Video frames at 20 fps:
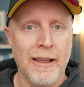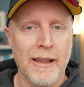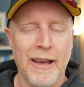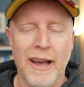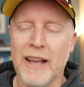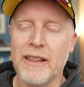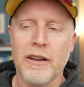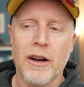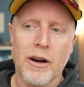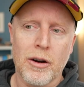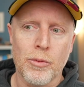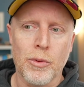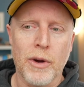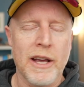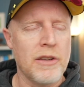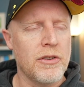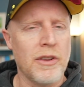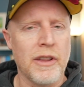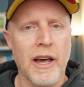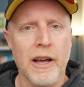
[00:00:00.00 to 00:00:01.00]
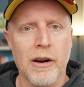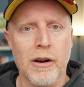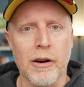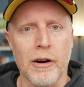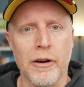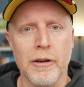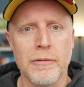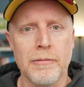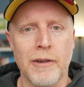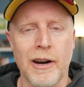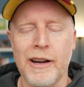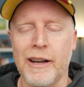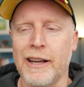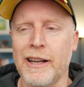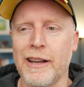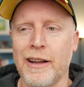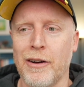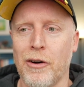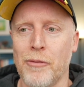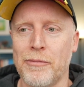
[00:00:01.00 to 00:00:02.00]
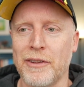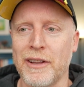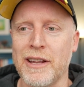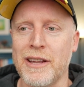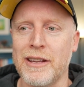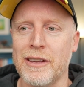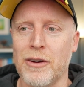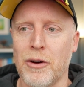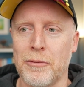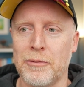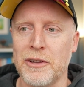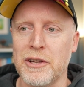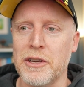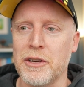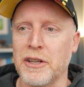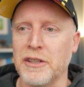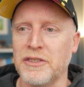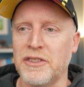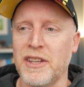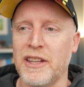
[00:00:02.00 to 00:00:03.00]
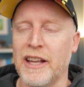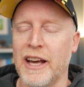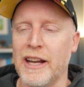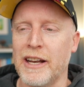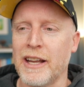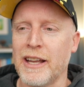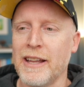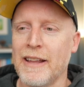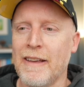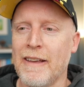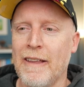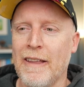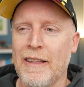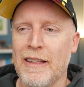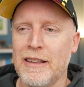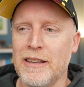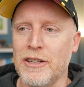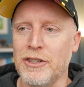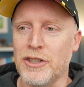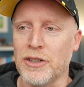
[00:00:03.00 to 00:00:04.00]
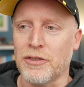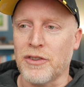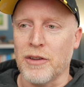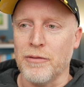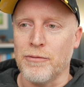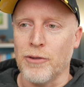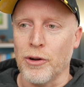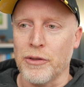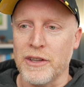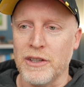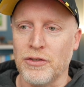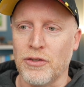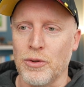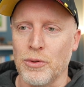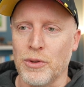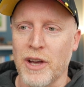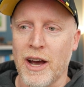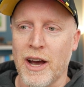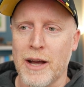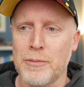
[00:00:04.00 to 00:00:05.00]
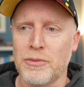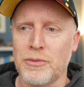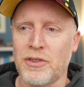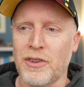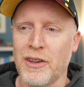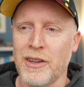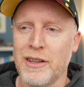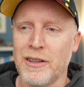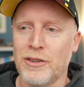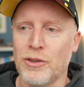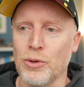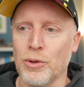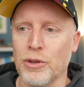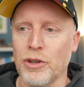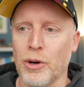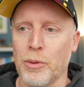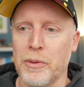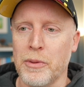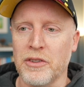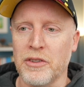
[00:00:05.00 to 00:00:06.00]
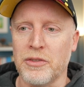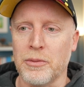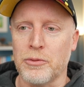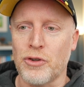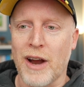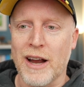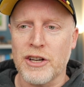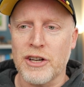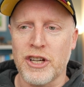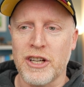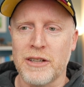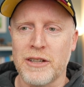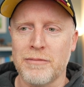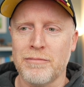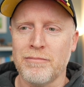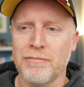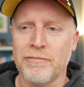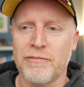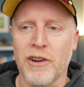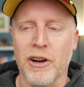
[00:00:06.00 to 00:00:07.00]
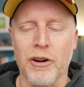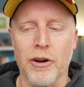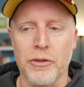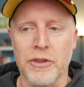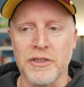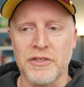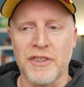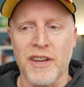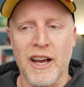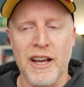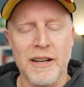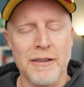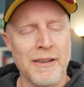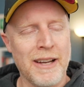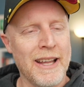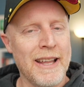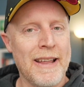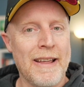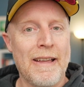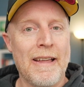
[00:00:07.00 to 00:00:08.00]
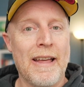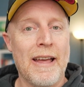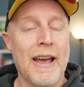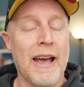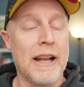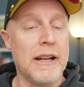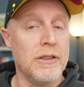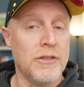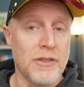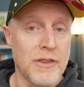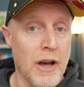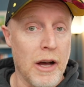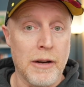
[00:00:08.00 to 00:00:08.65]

And the hard way isn't that hard, right? Hopefully you can see that. You just convert these two times, do a little bit of subtraction, figure out the sign, and it's done.